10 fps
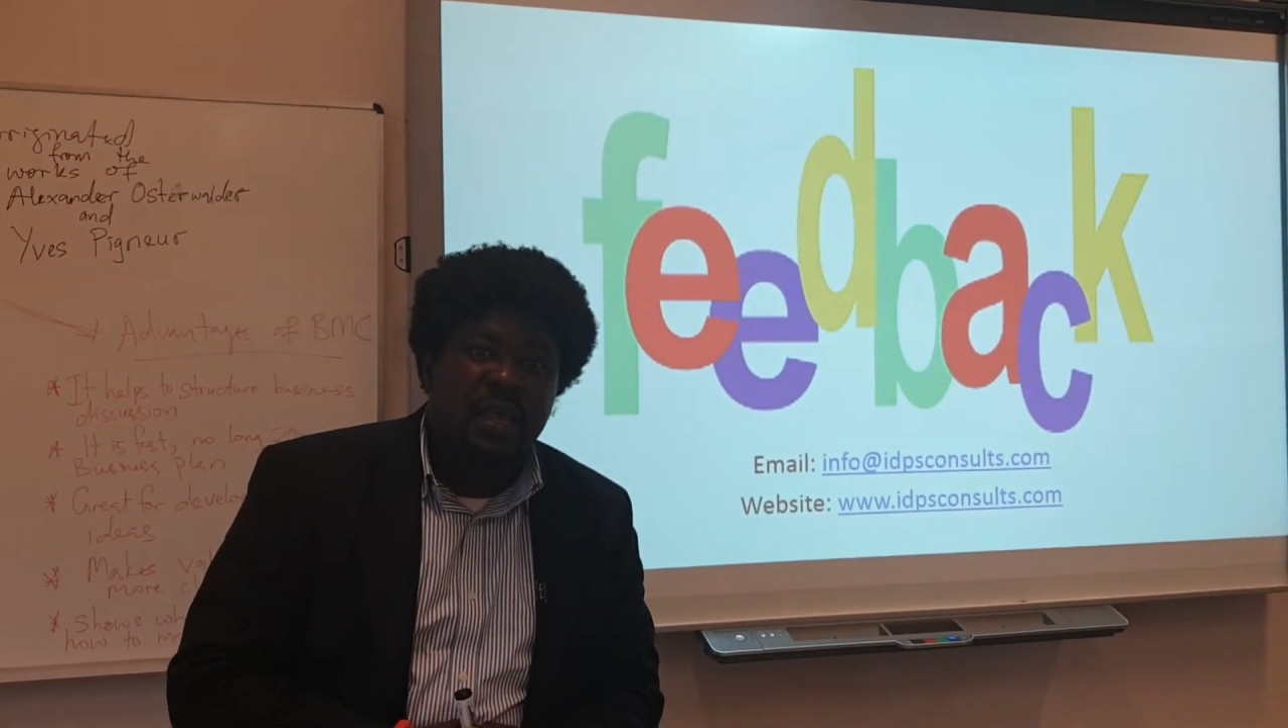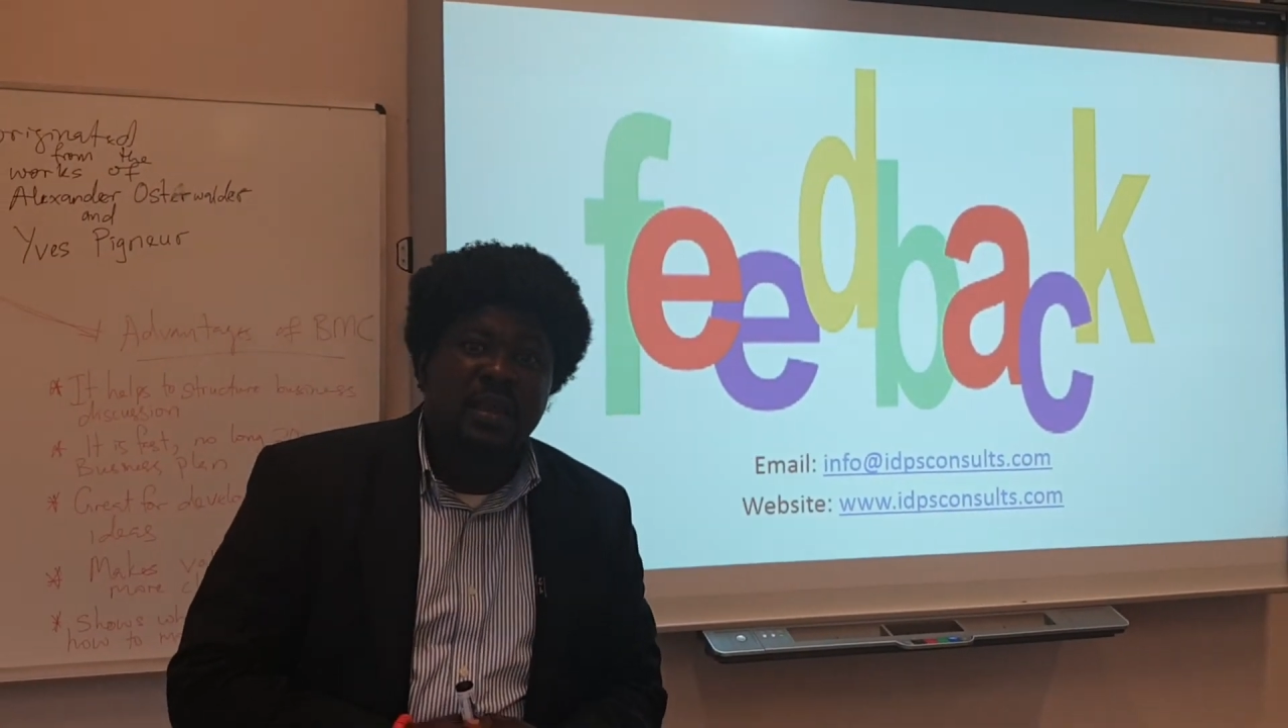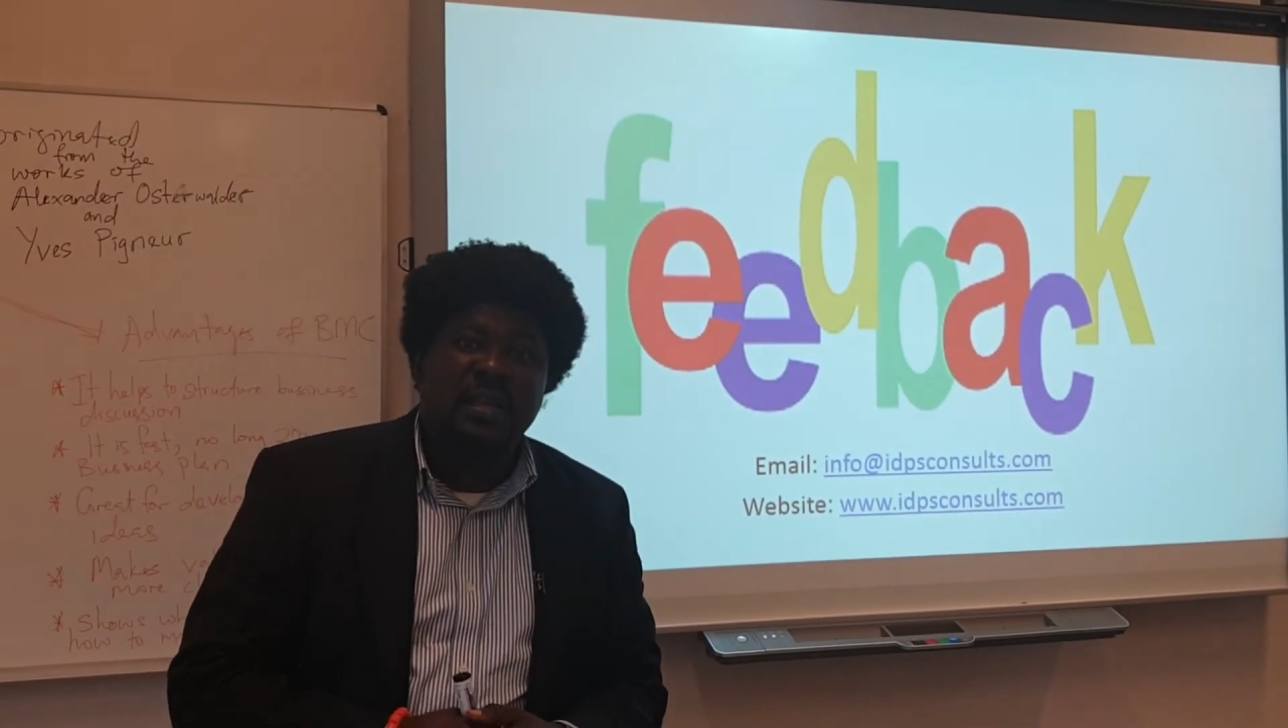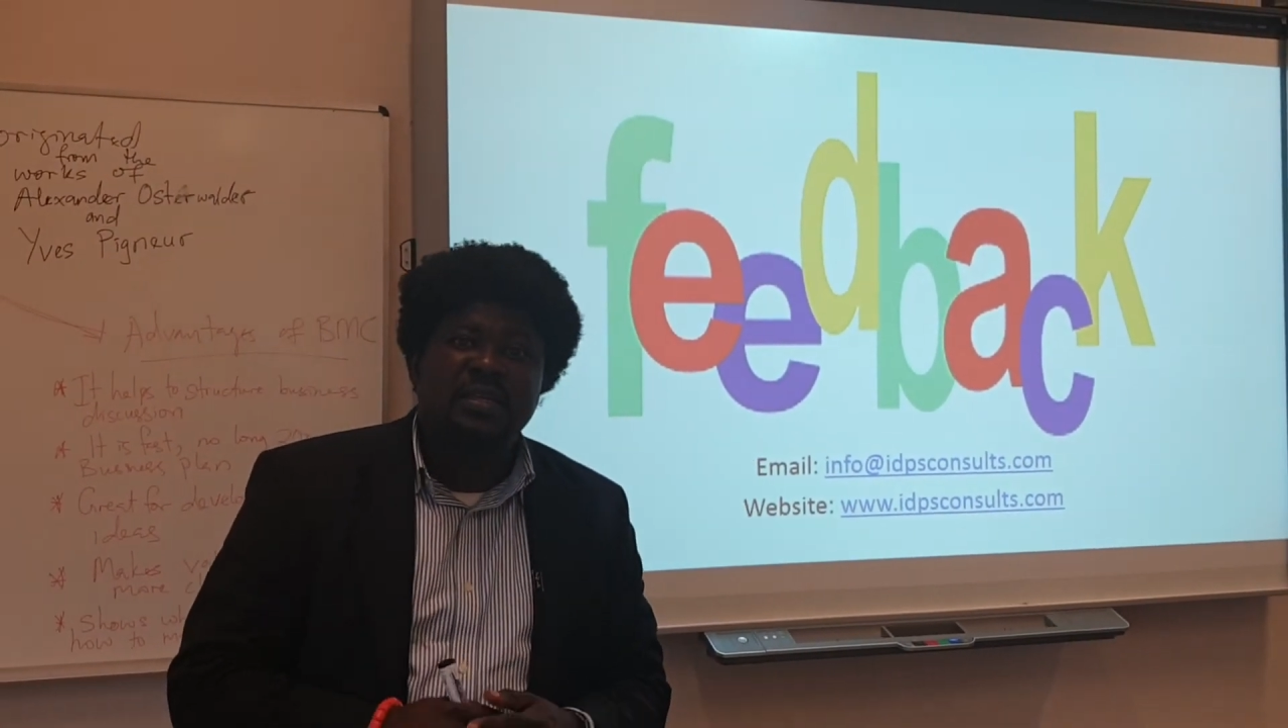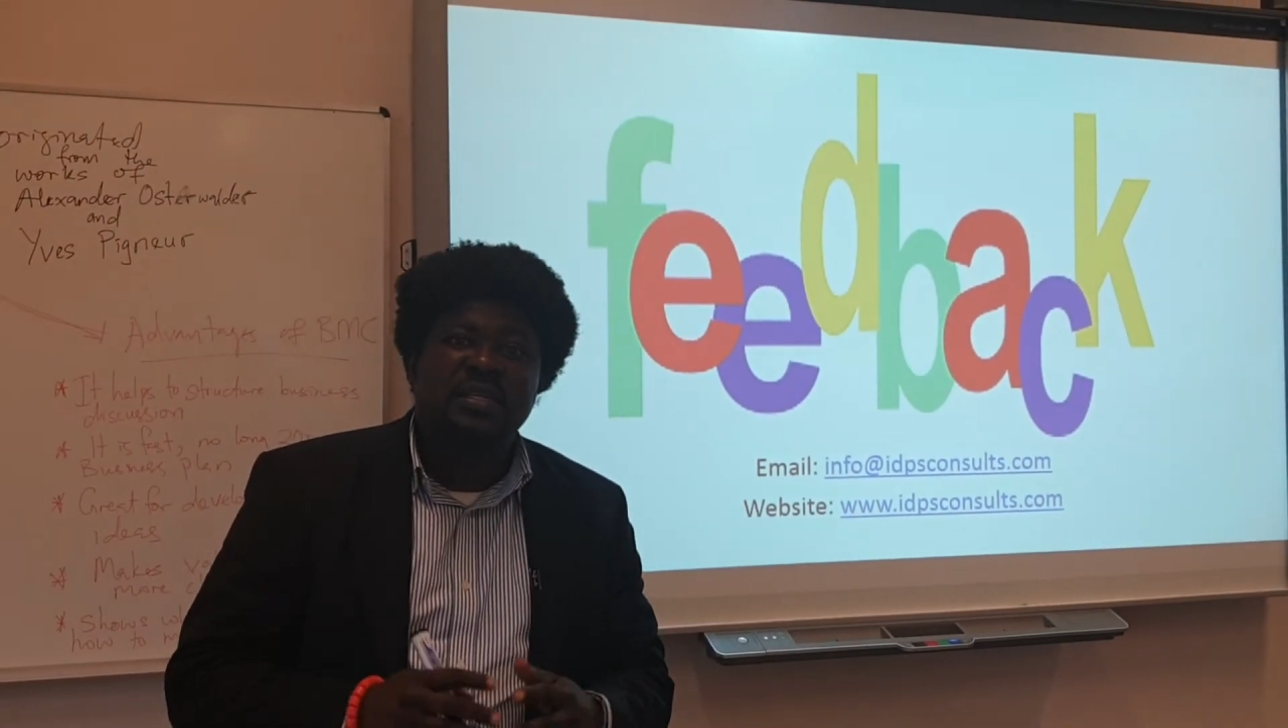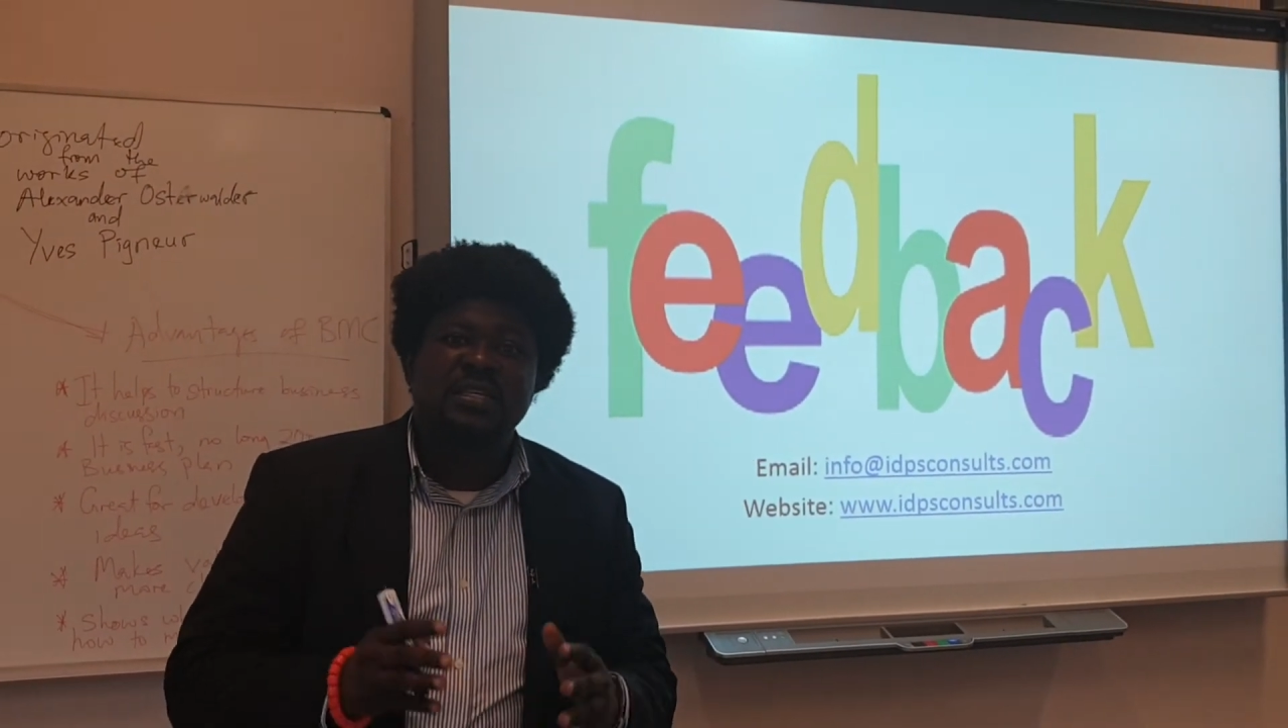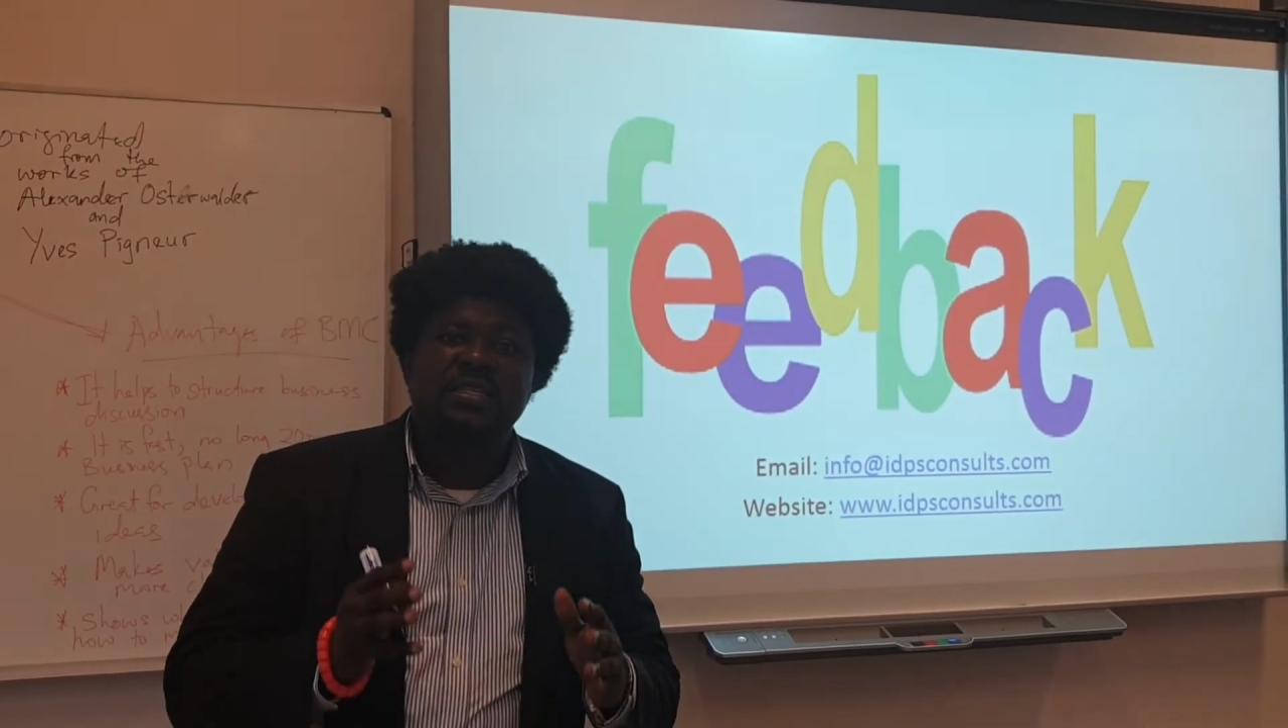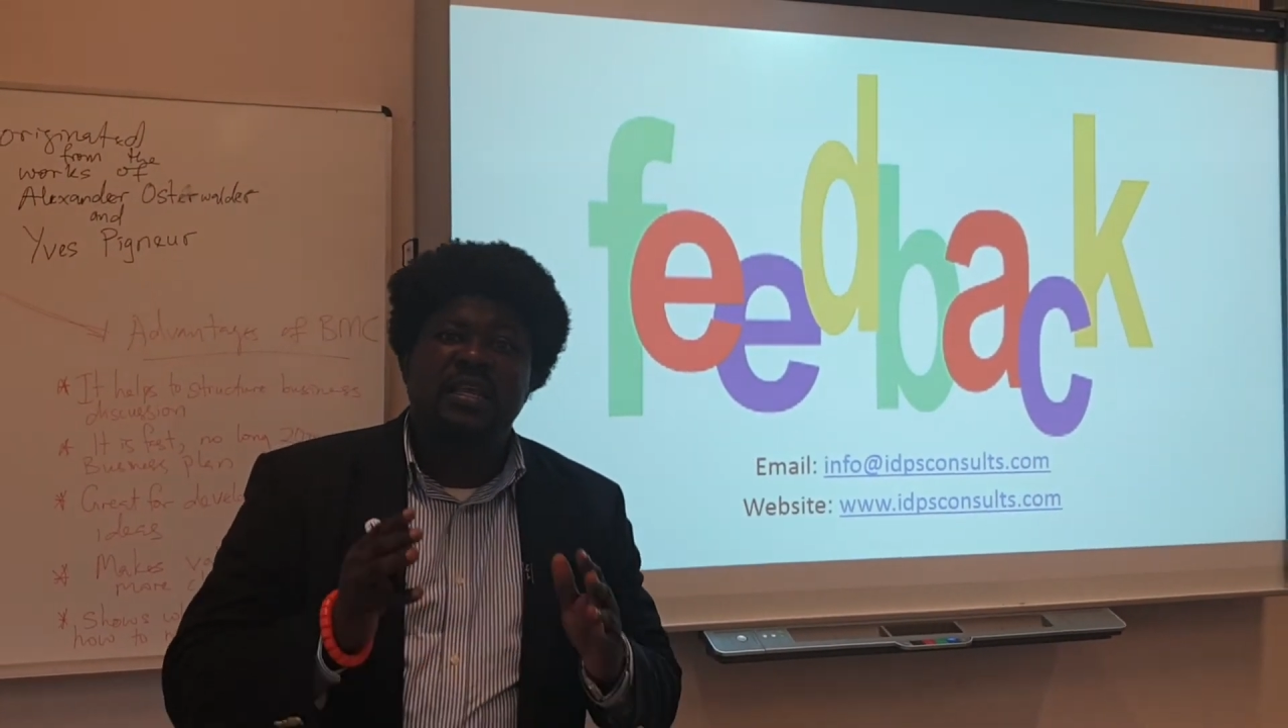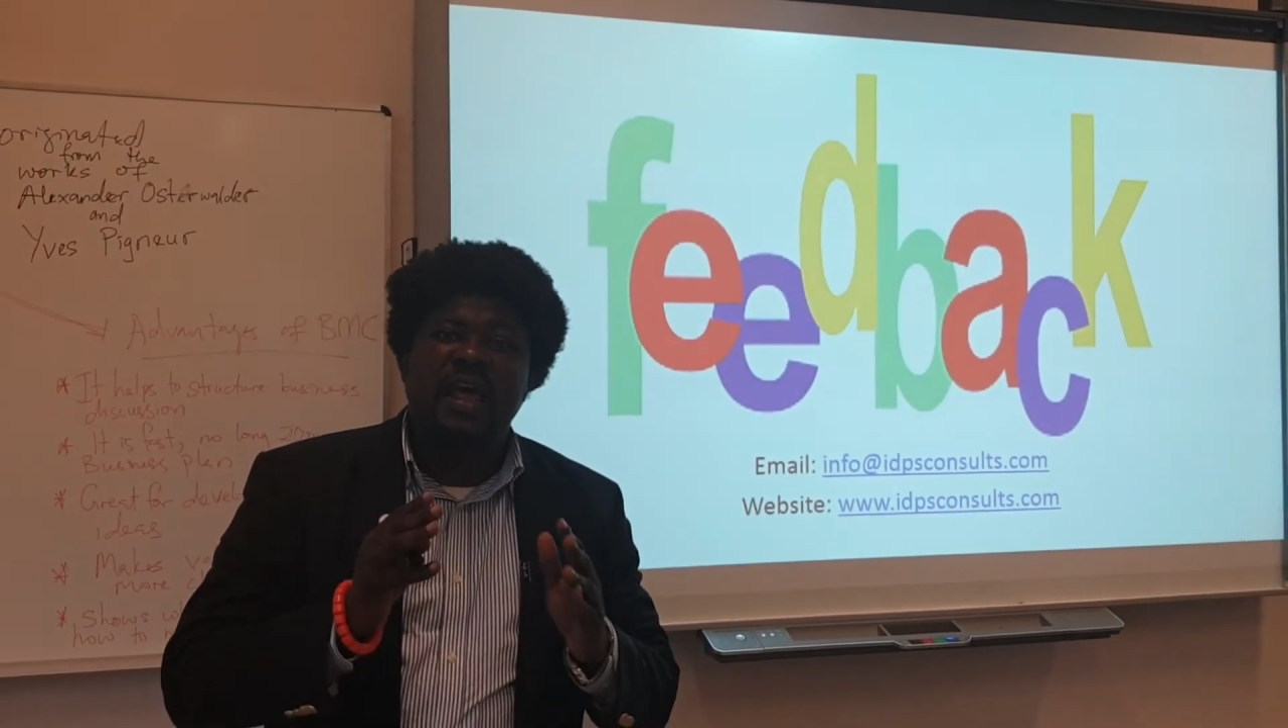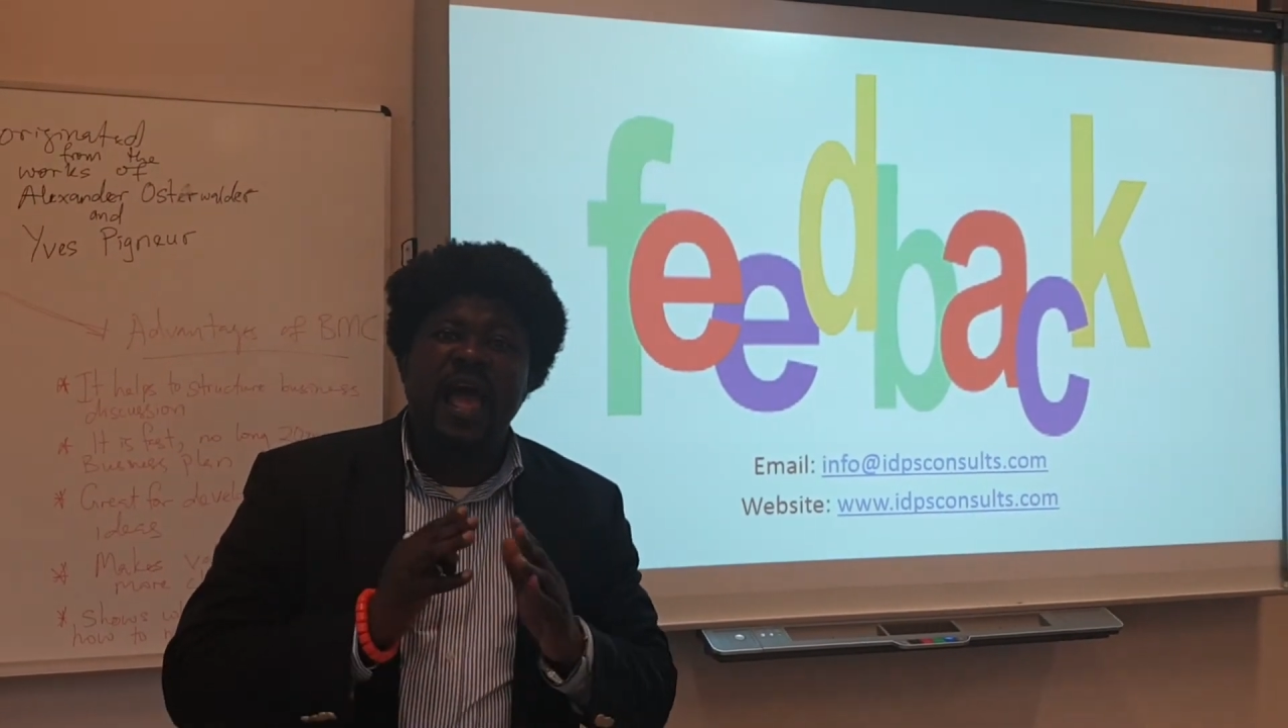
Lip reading: that this is an